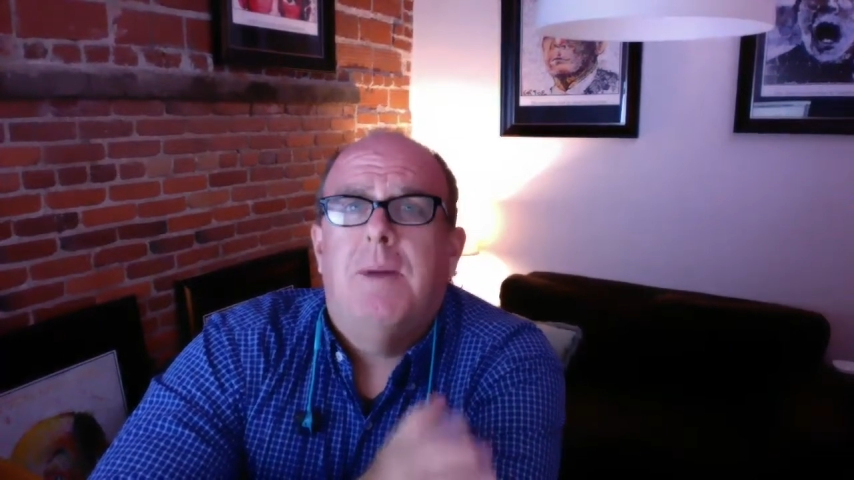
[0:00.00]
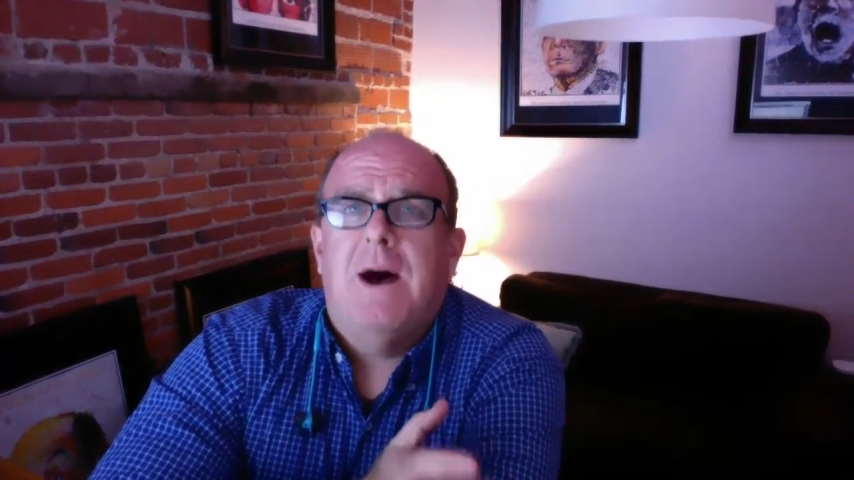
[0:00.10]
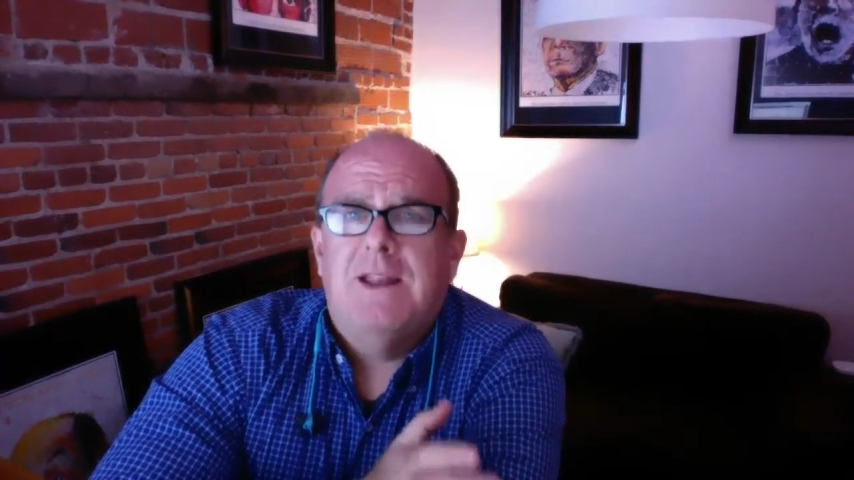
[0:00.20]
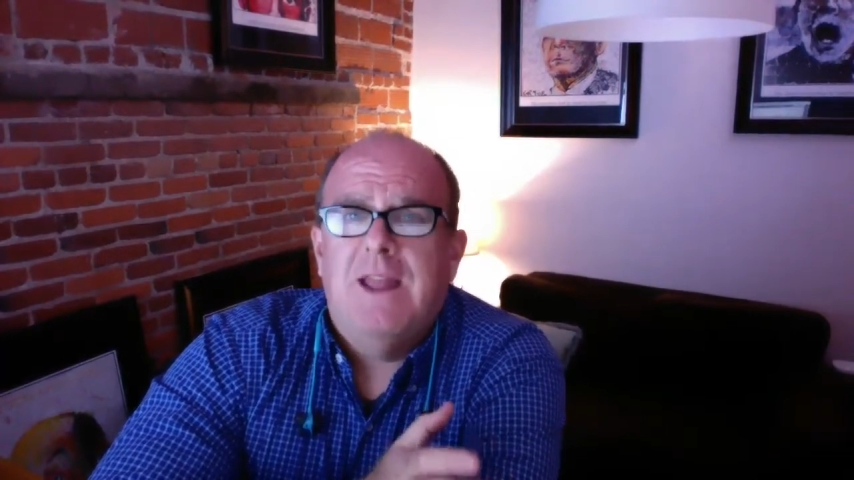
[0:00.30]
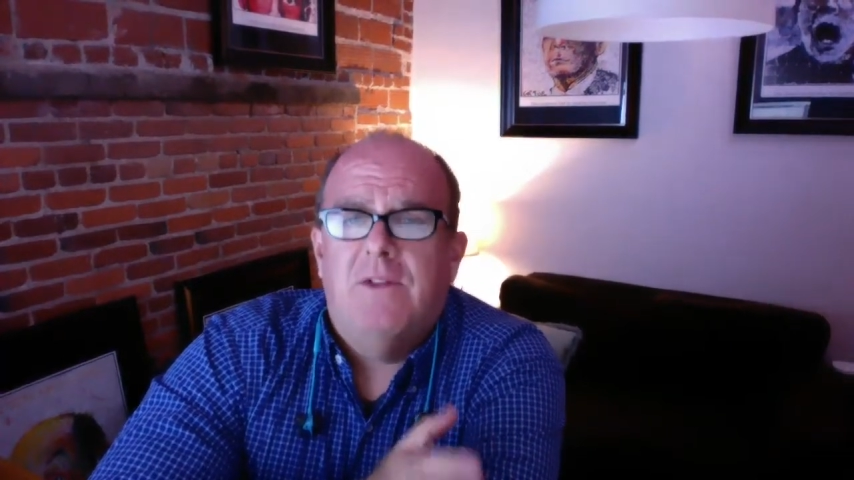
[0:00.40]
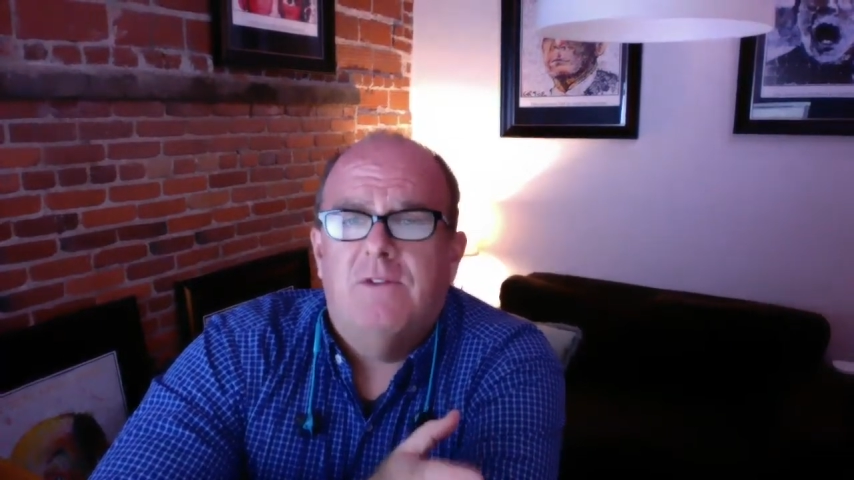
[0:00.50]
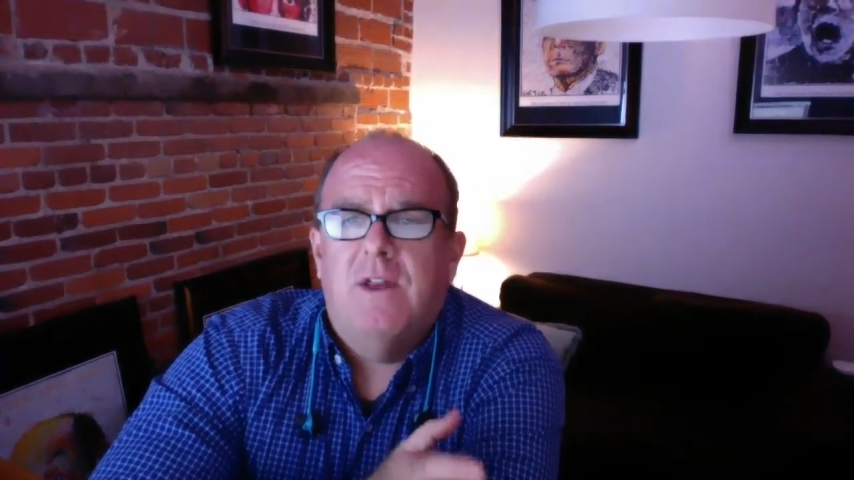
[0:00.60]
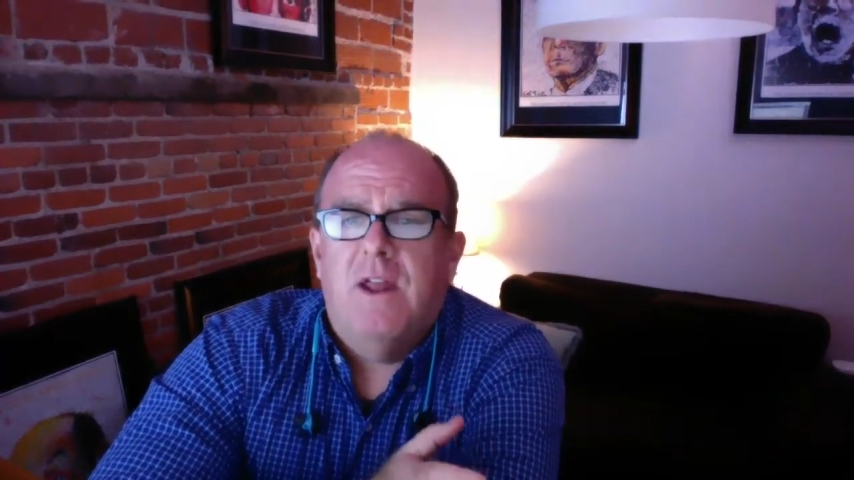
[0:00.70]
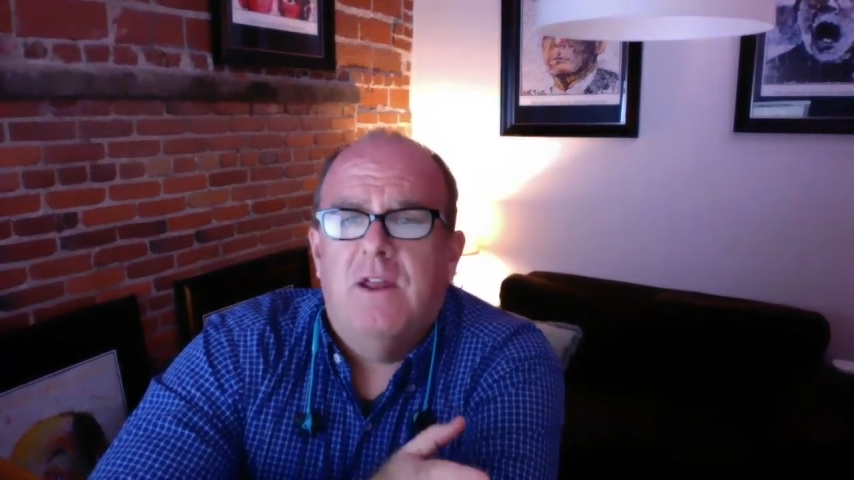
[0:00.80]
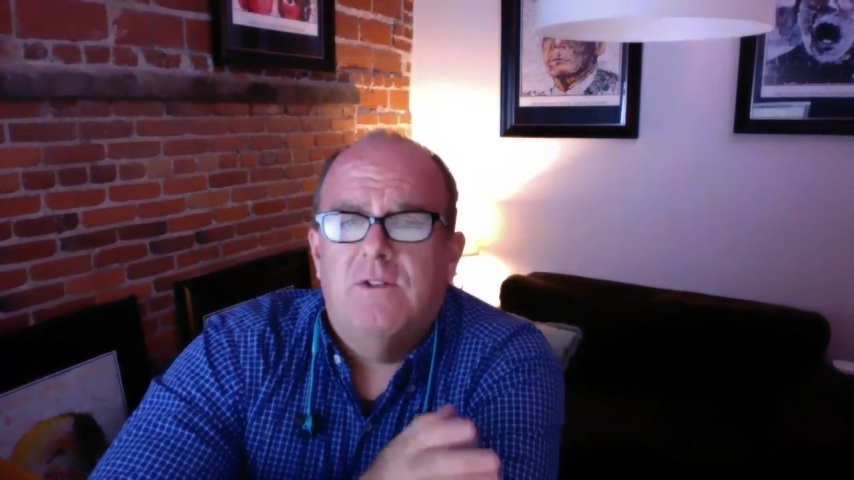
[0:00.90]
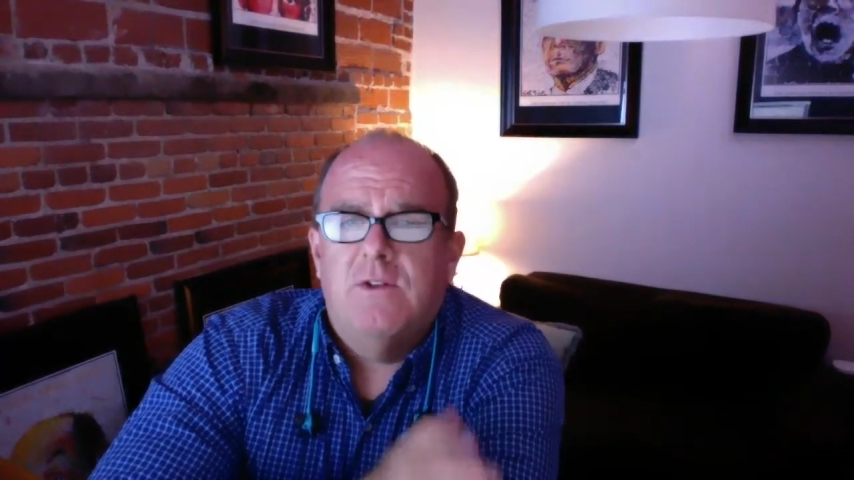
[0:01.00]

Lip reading: podcast today, is